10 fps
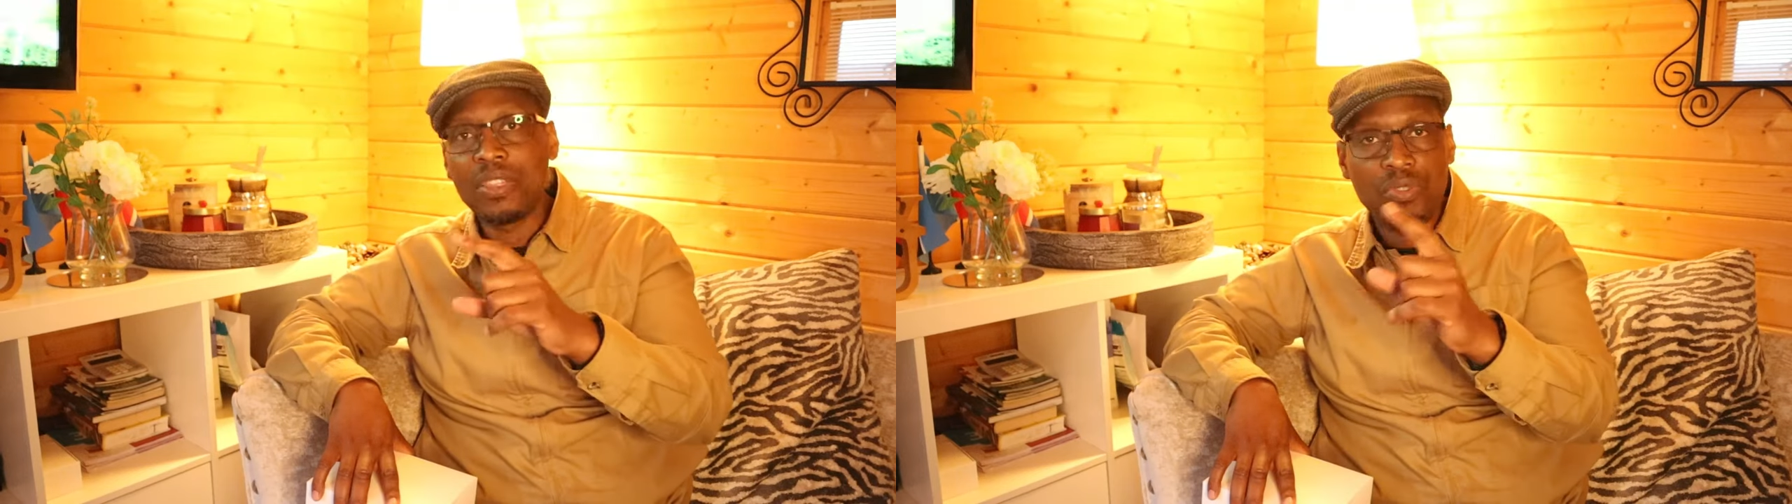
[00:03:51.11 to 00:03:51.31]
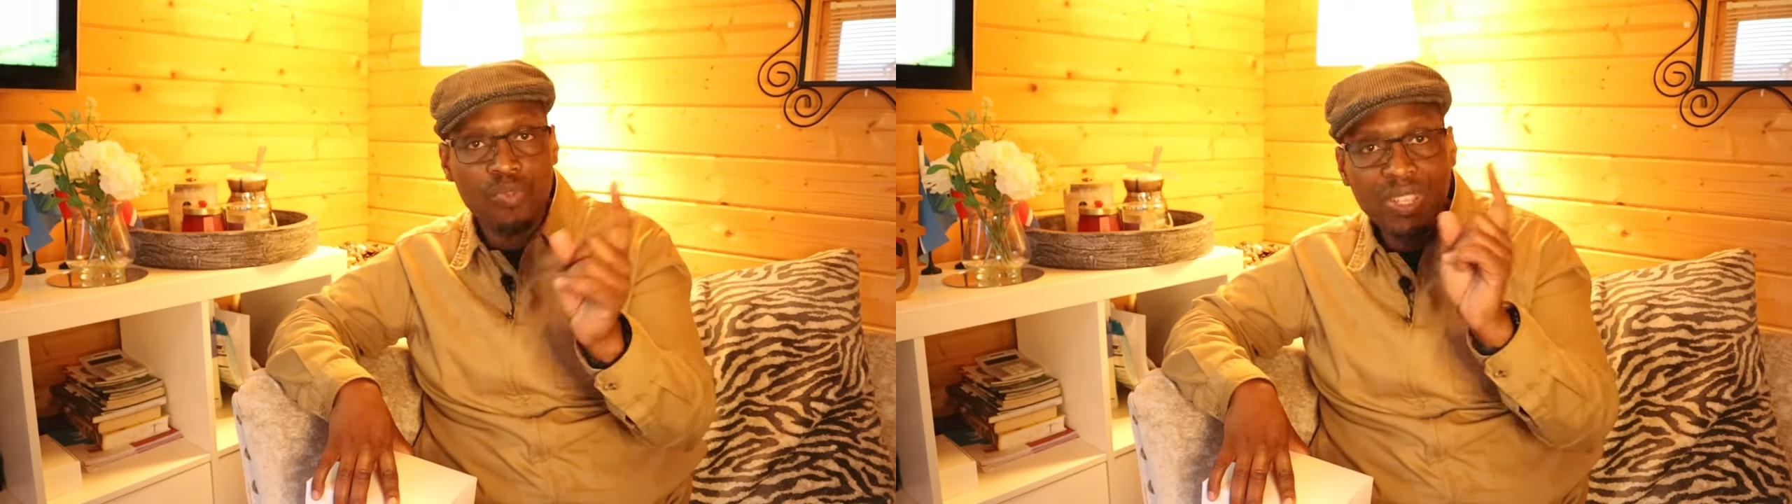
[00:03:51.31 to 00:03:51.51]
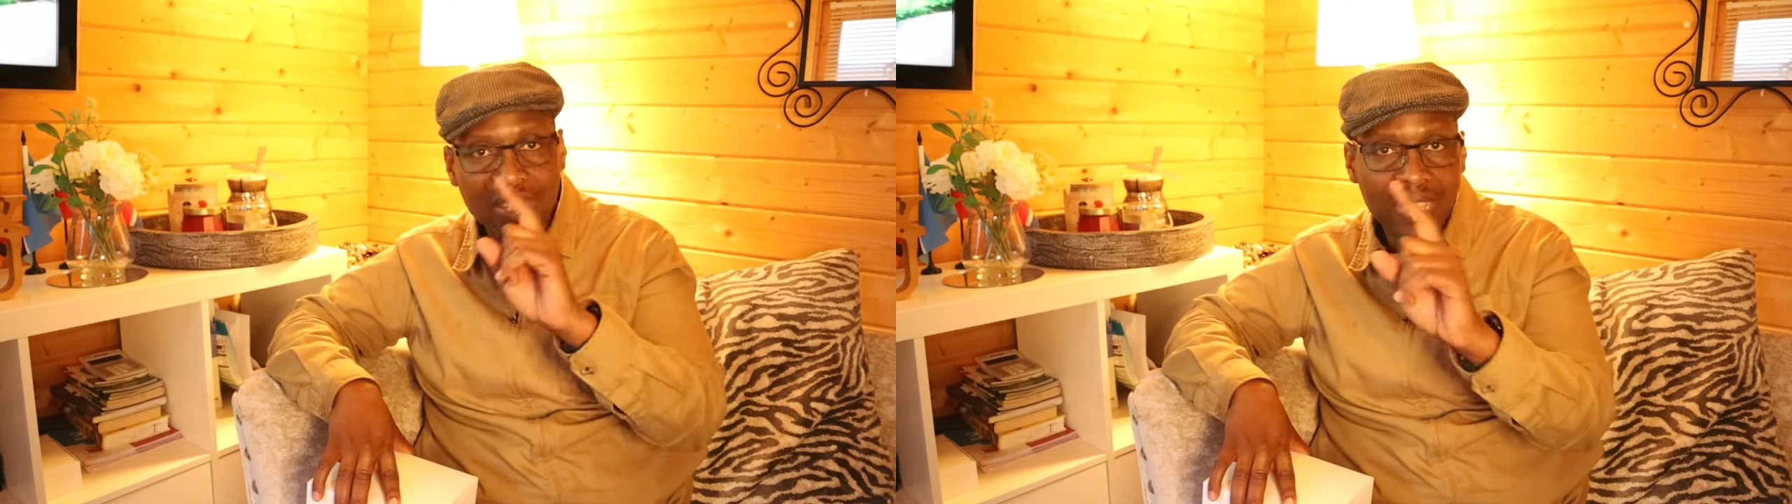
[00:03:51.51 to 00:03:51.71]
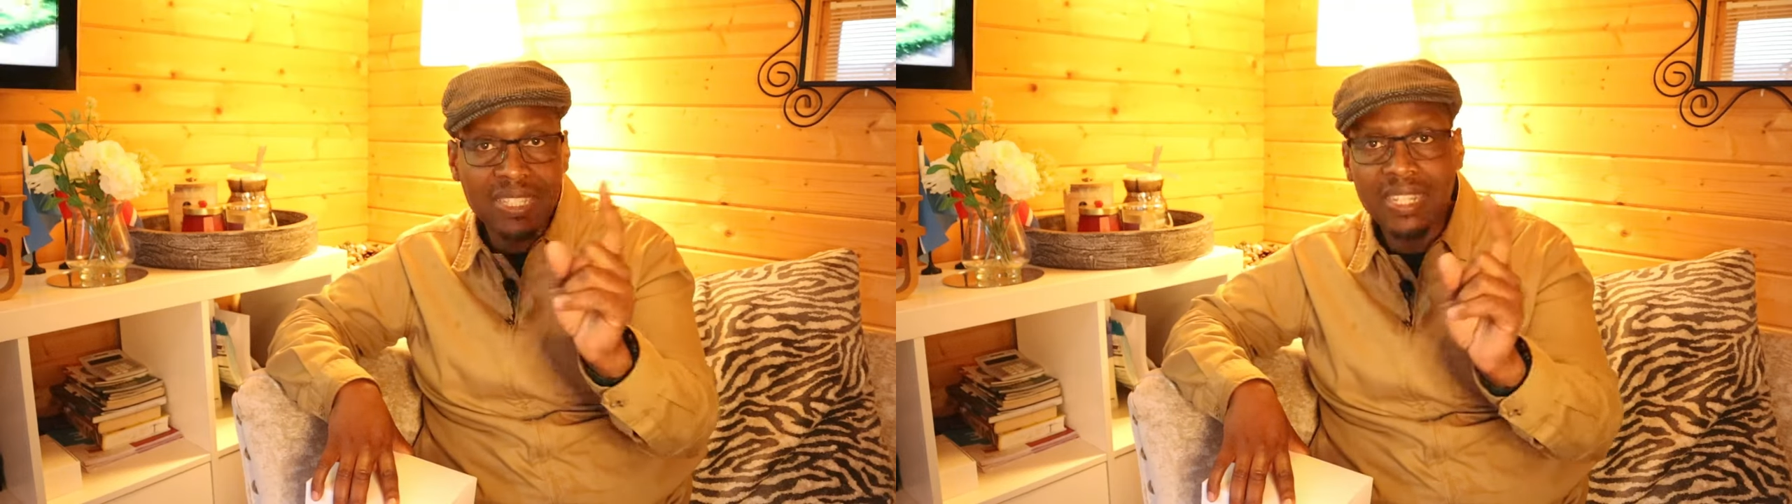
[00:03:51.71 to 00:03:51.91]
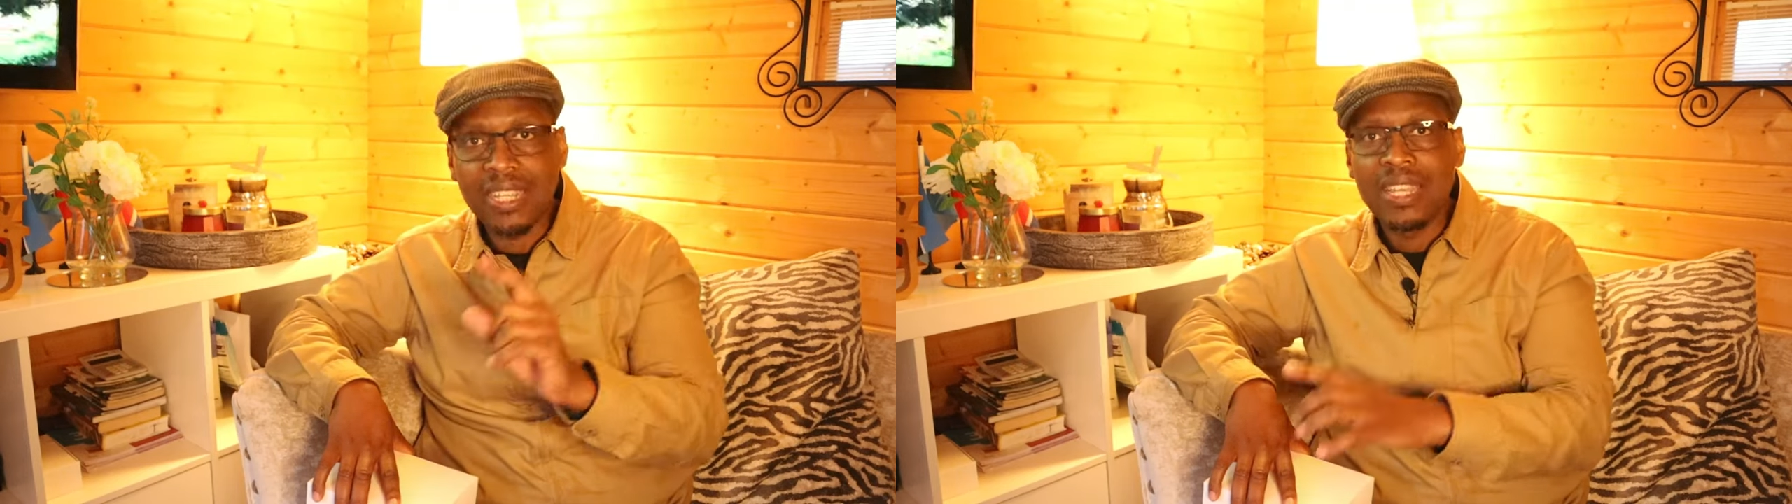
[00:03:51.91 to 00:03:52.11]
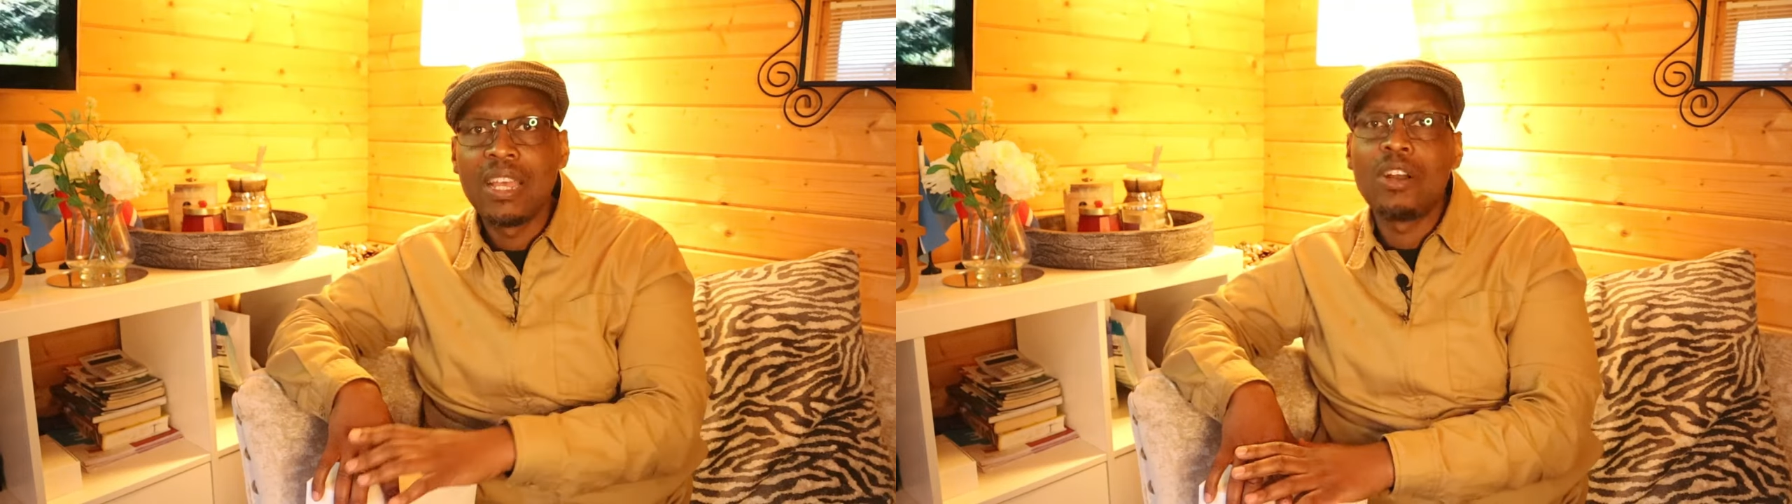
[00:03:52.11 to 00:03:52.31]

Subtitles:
360